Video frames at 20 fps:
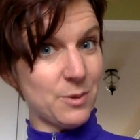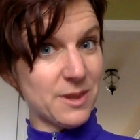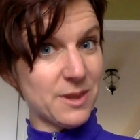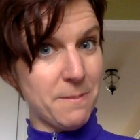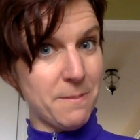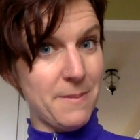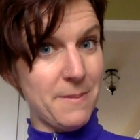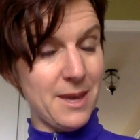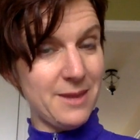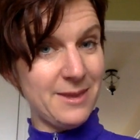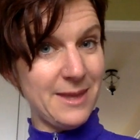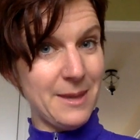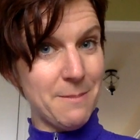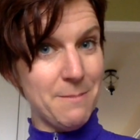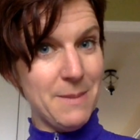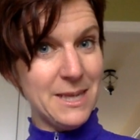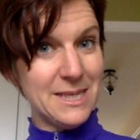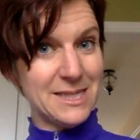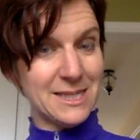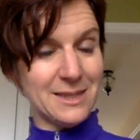with the, the
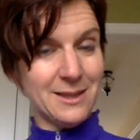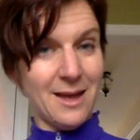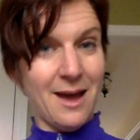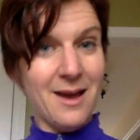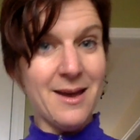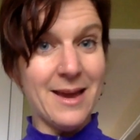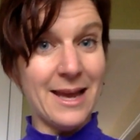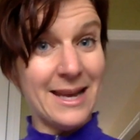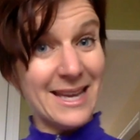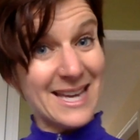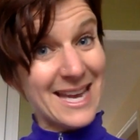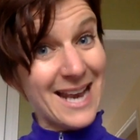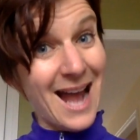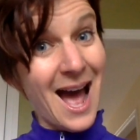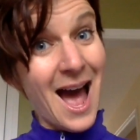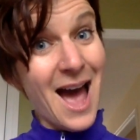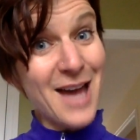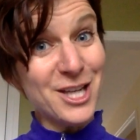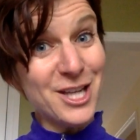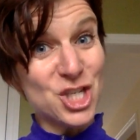amygdala, and it can
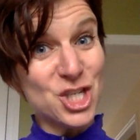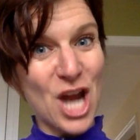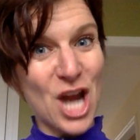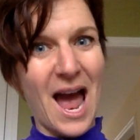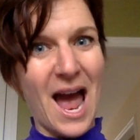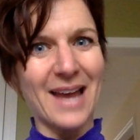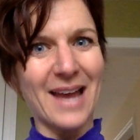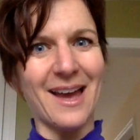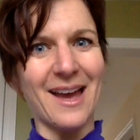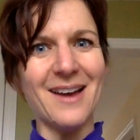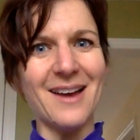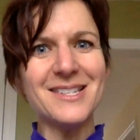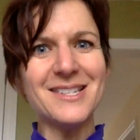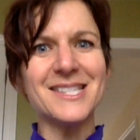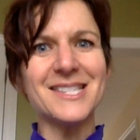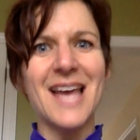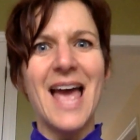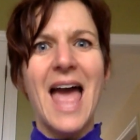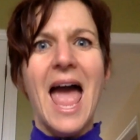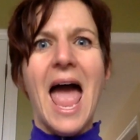hijack
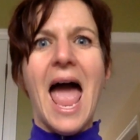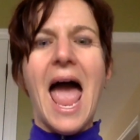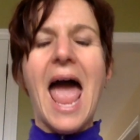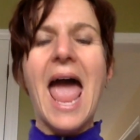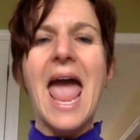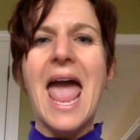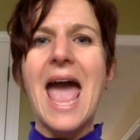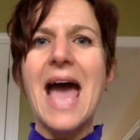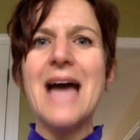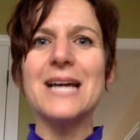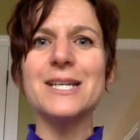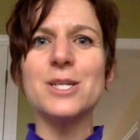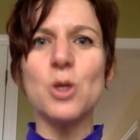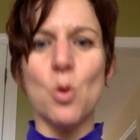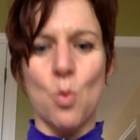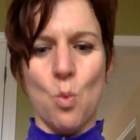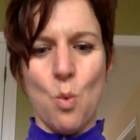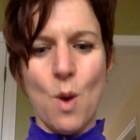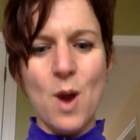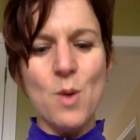us. And
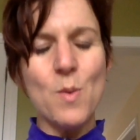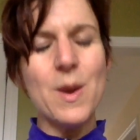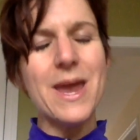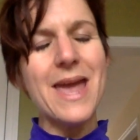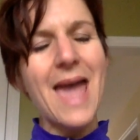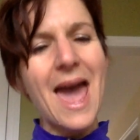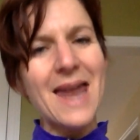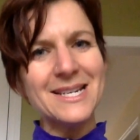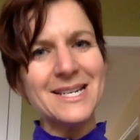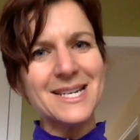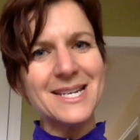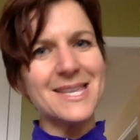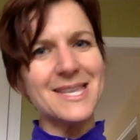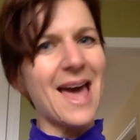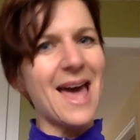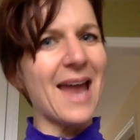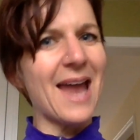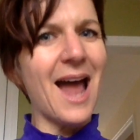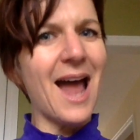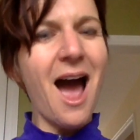when we get into
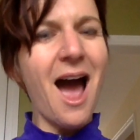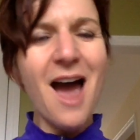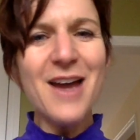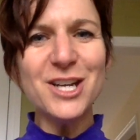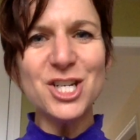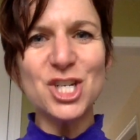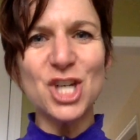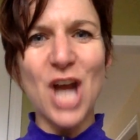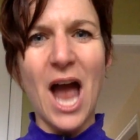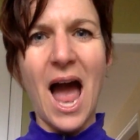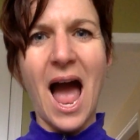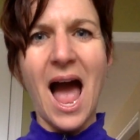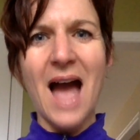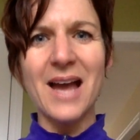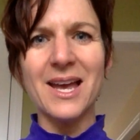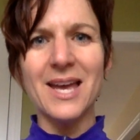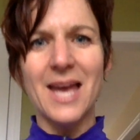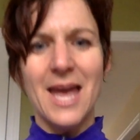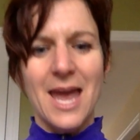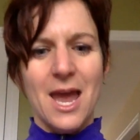that hijack,
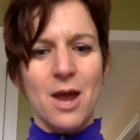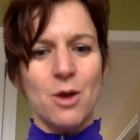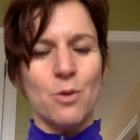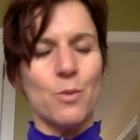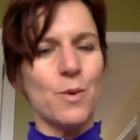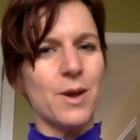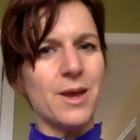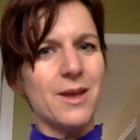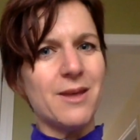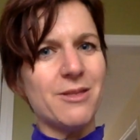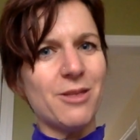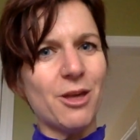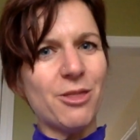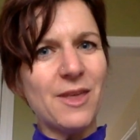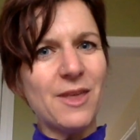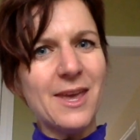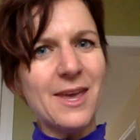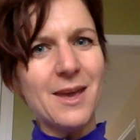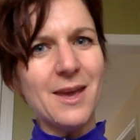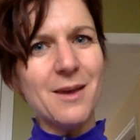we the
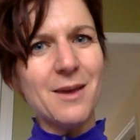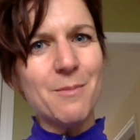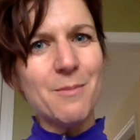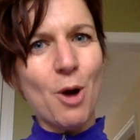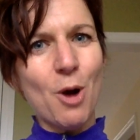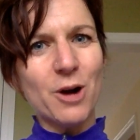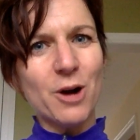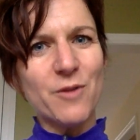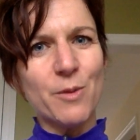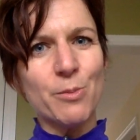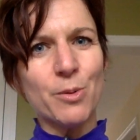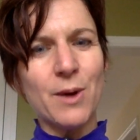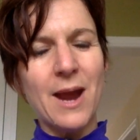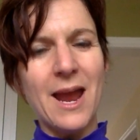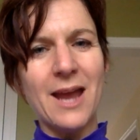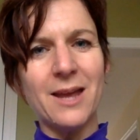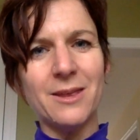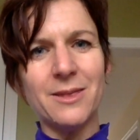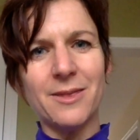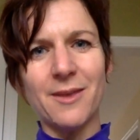thinking part of our
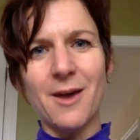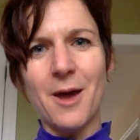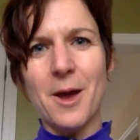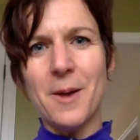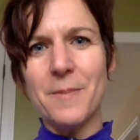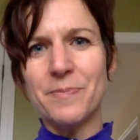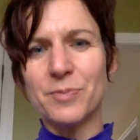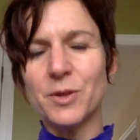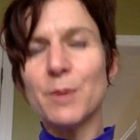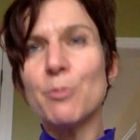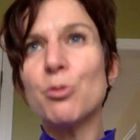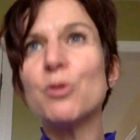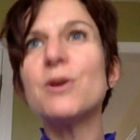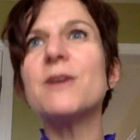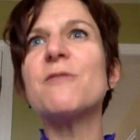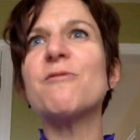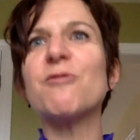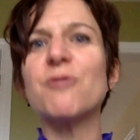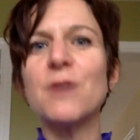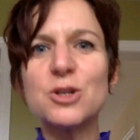brain, the
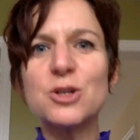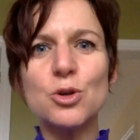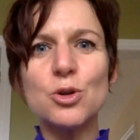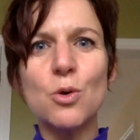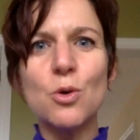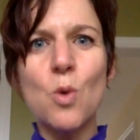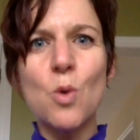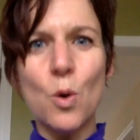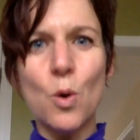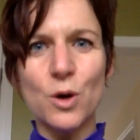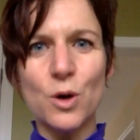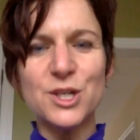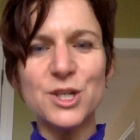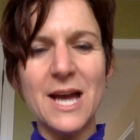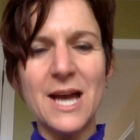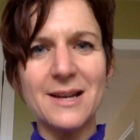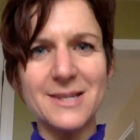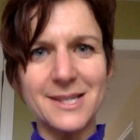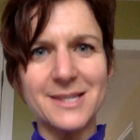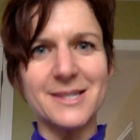prefrontal
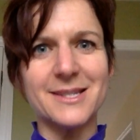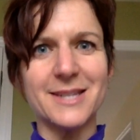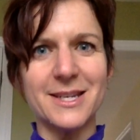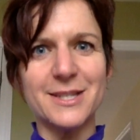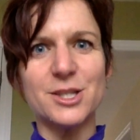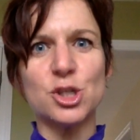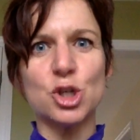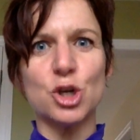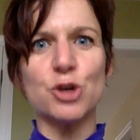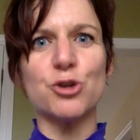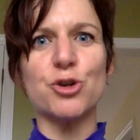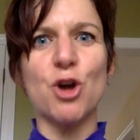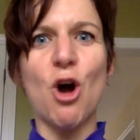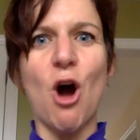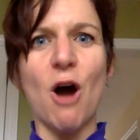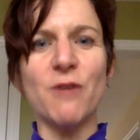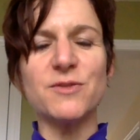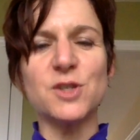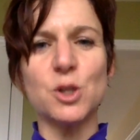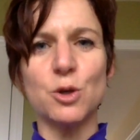cortex is is turned
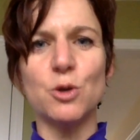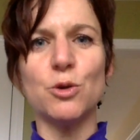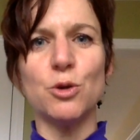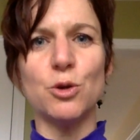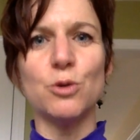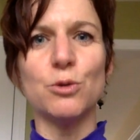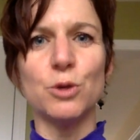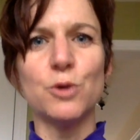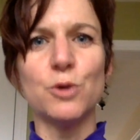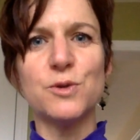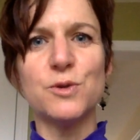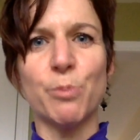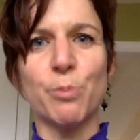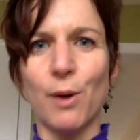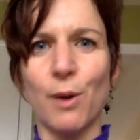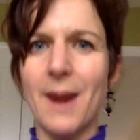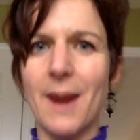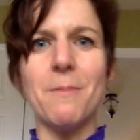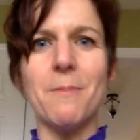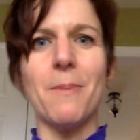off. So you, you, lose
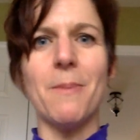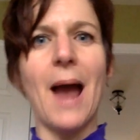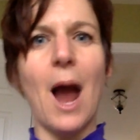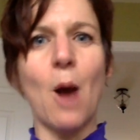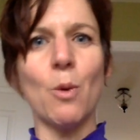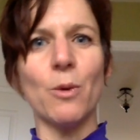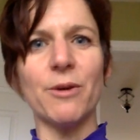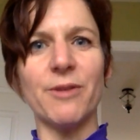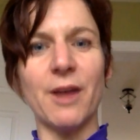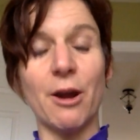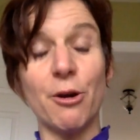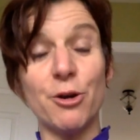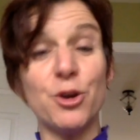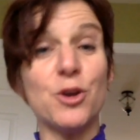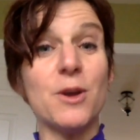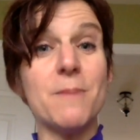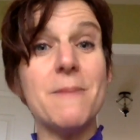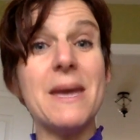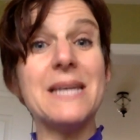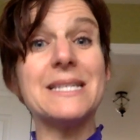brain power there, and you
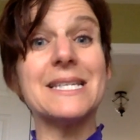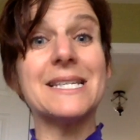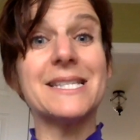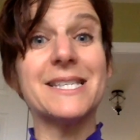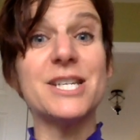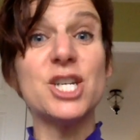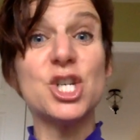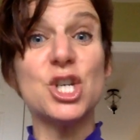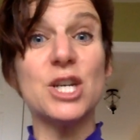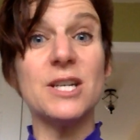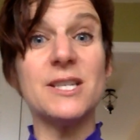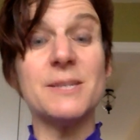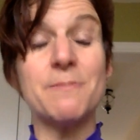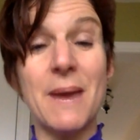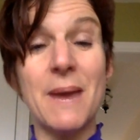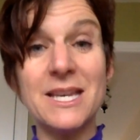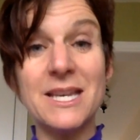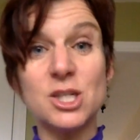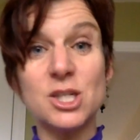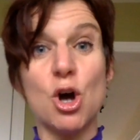can make decisions
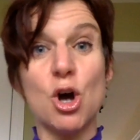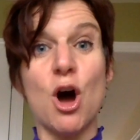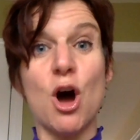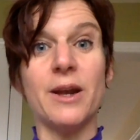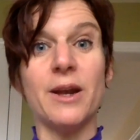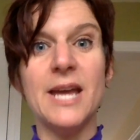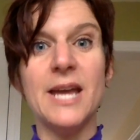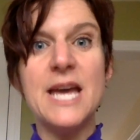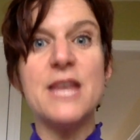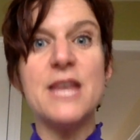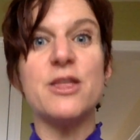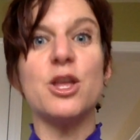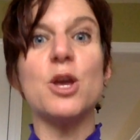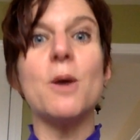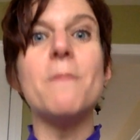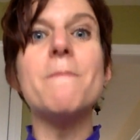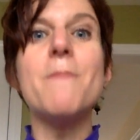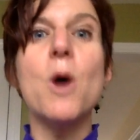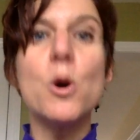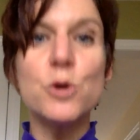based on the
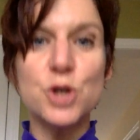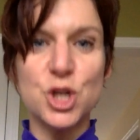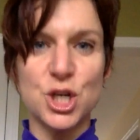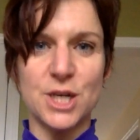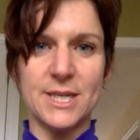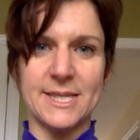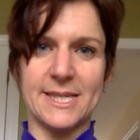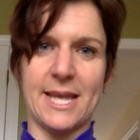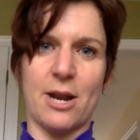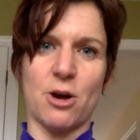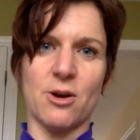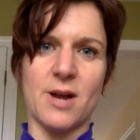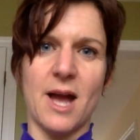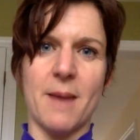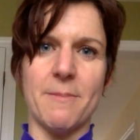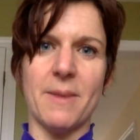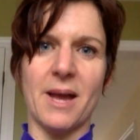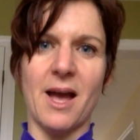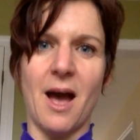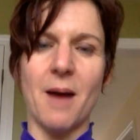emotions that are
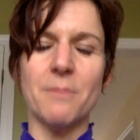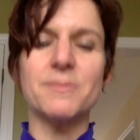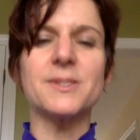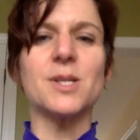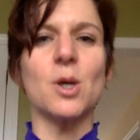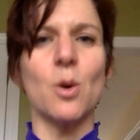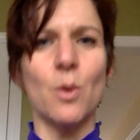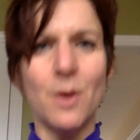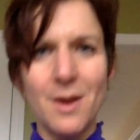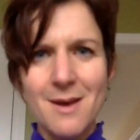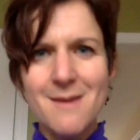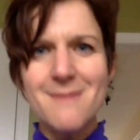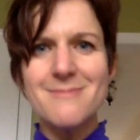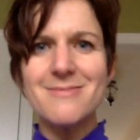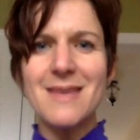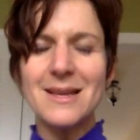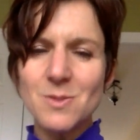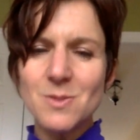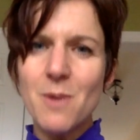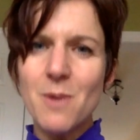coming up. So
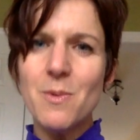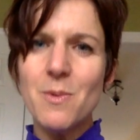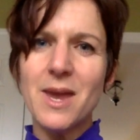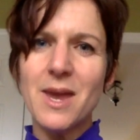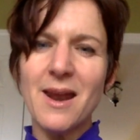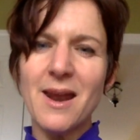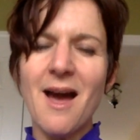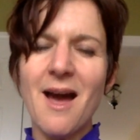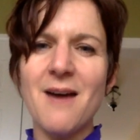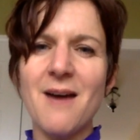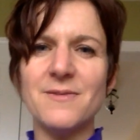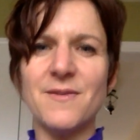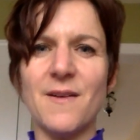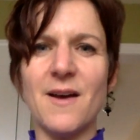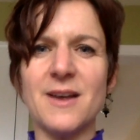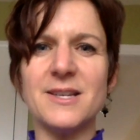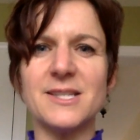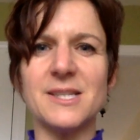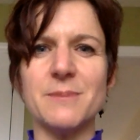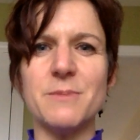that's why we can have
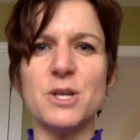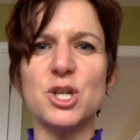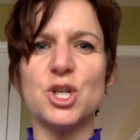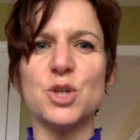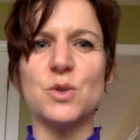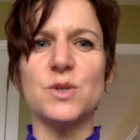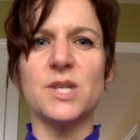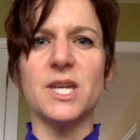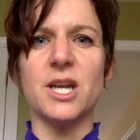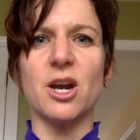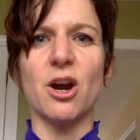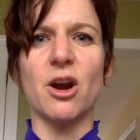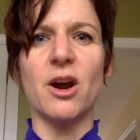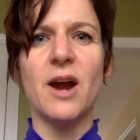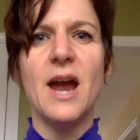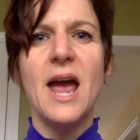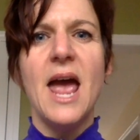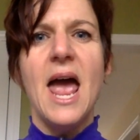uh, some issues here.